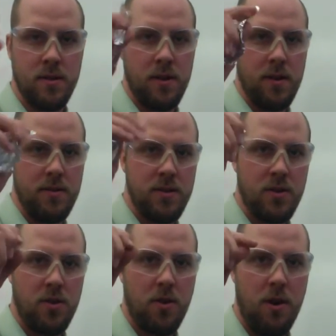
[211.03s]
You can
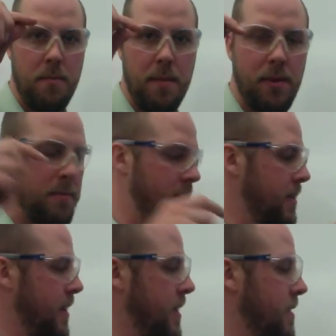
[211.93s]
crumple up a little
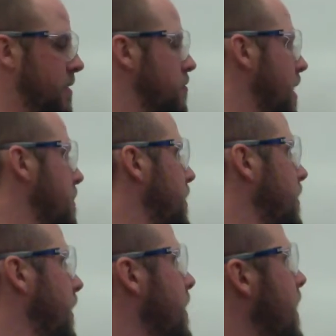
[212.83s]
bit and drop it
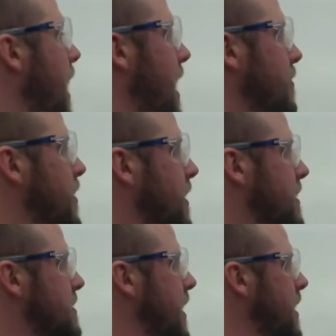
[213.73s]
in there. Everything in
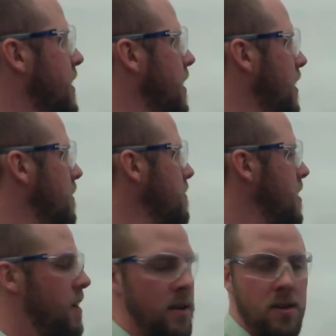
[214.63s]
the second column,
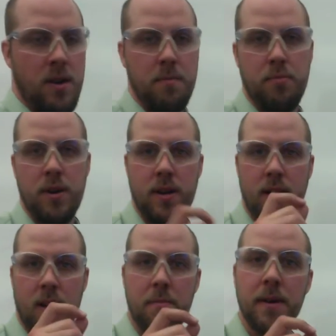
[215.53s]
you can put a
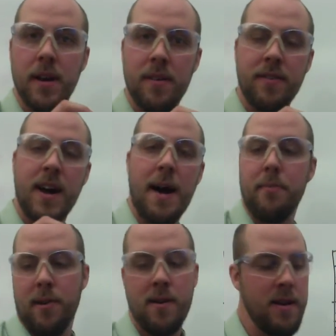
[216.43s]
little bit of
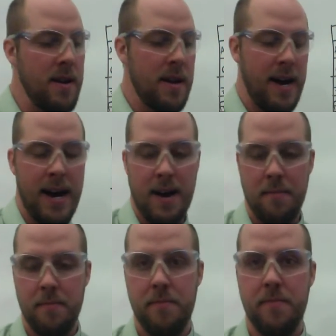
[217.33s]
copper.
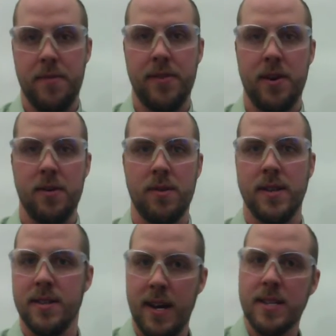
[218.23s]
So
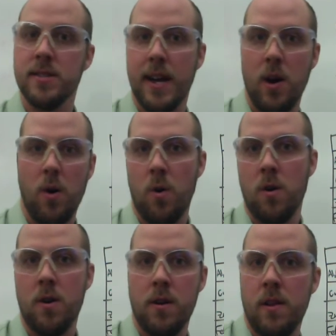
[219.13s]
it's a nice kind of
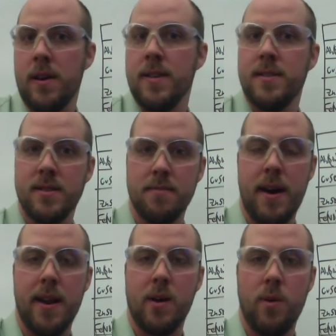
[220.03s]
orderly,
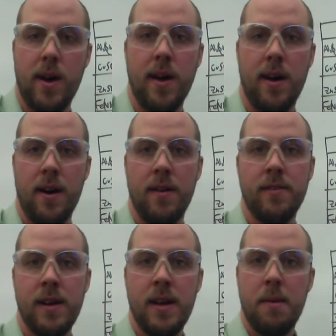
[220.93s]
systematic way
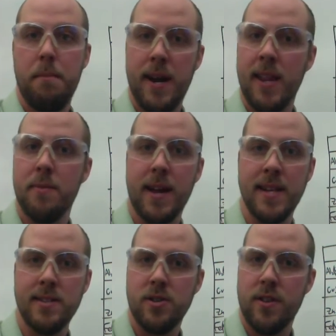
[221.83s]
of pitting them
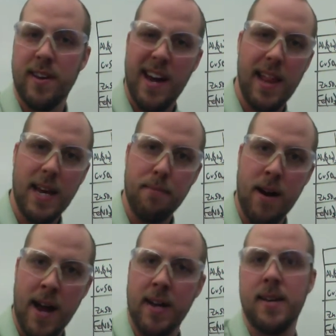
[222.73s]
against each other, kind of like a
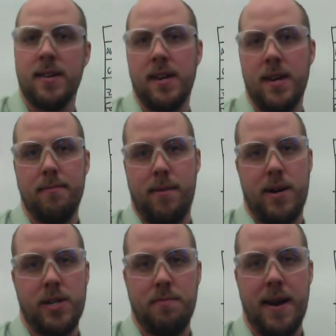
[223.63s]
bracket in
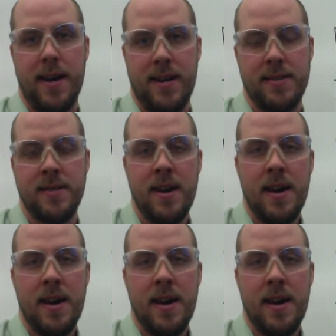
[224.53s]
March Madness.